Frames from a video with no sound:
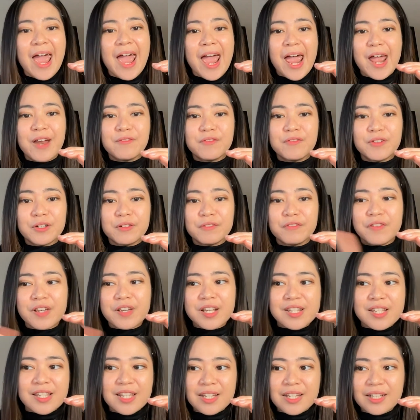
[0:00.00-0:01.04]
And for
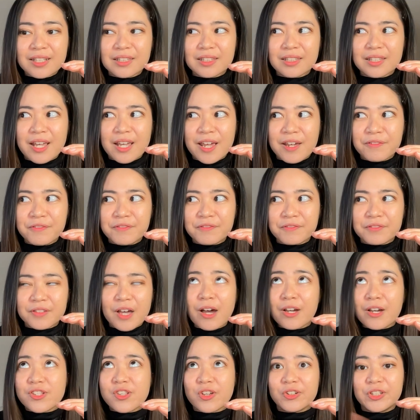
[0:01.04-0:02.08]
facing left,
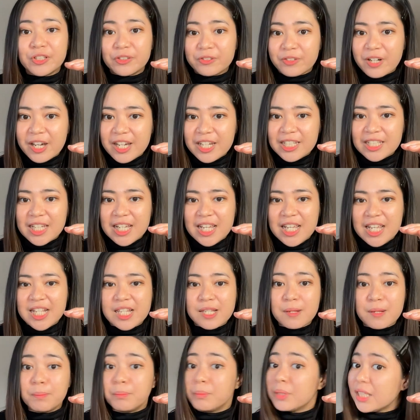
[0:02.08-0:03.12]
sorry, right
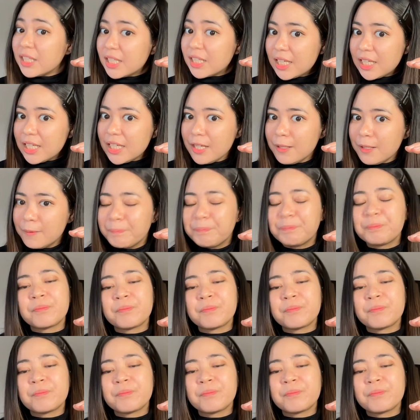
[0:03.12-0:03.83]
is migi.